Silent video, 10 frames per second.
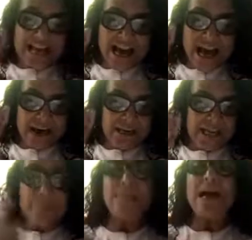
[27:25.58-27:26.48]

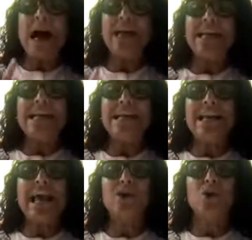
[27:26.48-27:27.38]
Our
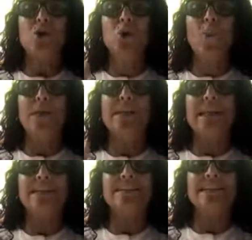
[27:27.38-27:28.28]
intellect, nobody
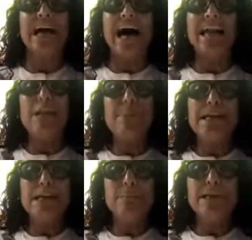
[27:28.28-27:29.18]
can see. Our
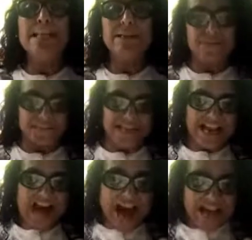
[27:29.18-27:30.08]
limiting beliefs,
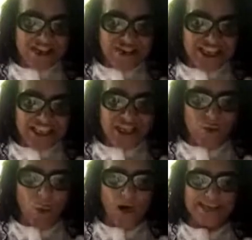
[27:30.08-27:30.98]
our judging
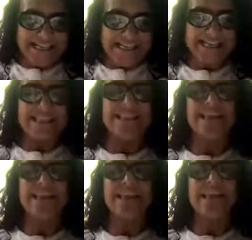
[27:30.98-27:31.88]
qualities,
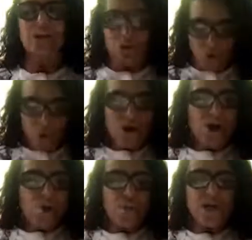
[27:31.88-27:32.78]
you know,
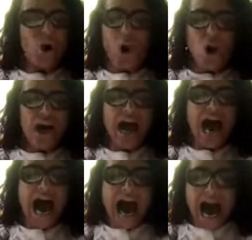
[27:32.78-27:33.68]
we all
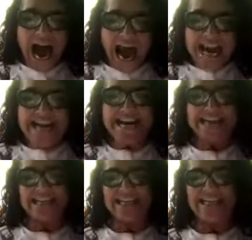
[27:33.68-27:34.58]
hide.
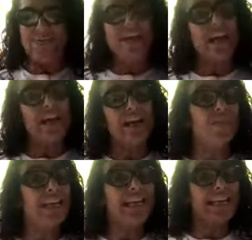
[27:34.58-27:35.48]
It's
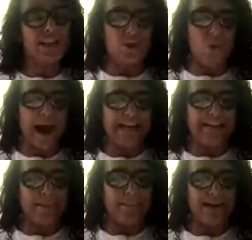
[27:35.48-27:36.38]
very easy to
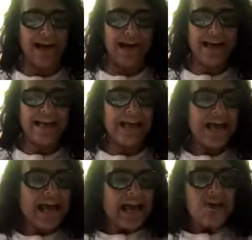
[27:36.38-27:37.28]
hide them. Huh?
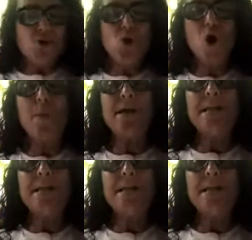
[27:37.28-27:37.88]
Nobody